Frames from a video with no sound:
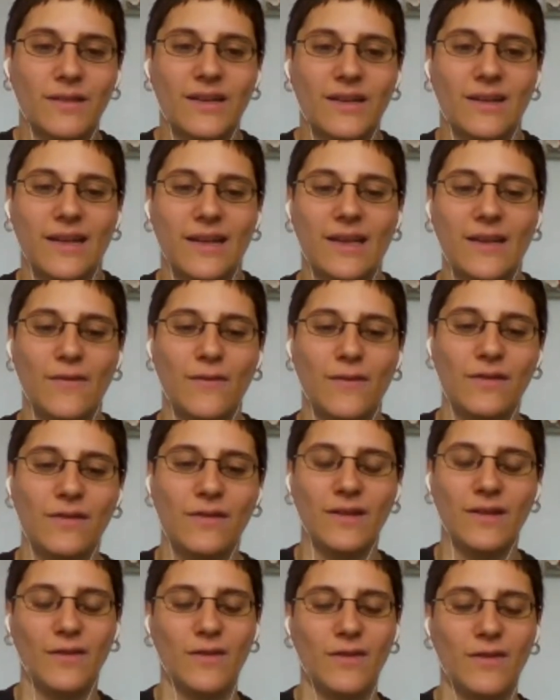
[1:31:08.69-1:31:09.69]
you know like if
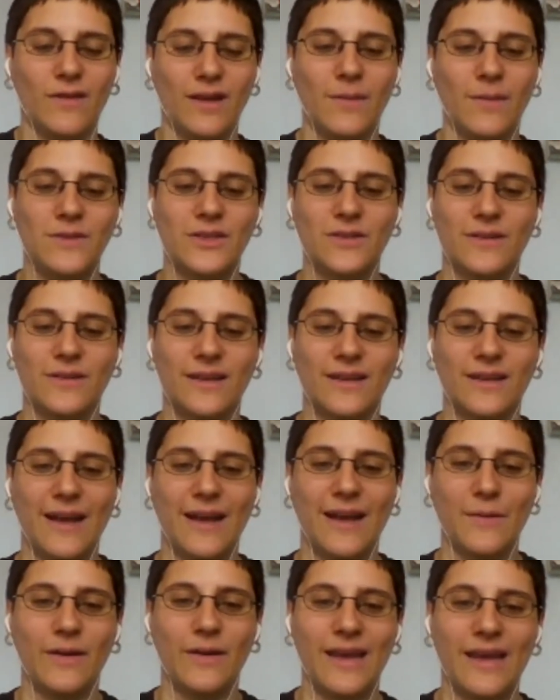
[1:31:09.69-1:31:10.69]
you if you come to it
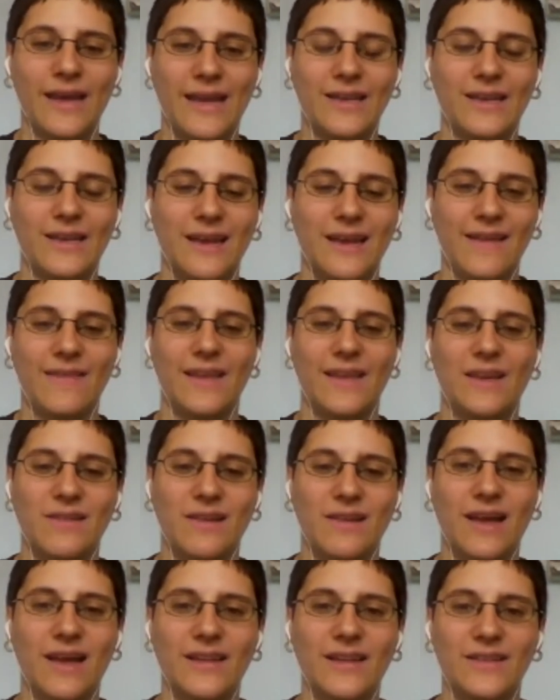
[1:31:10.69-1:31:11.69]
that way and and then
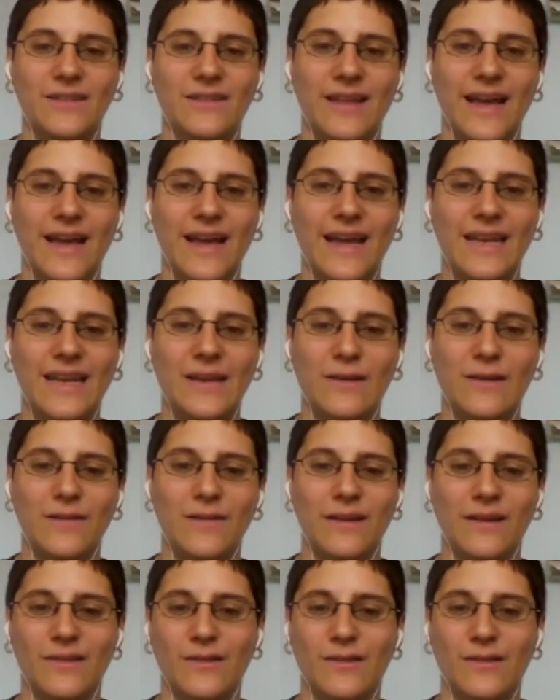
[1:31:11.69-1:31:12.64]
you can't do that and you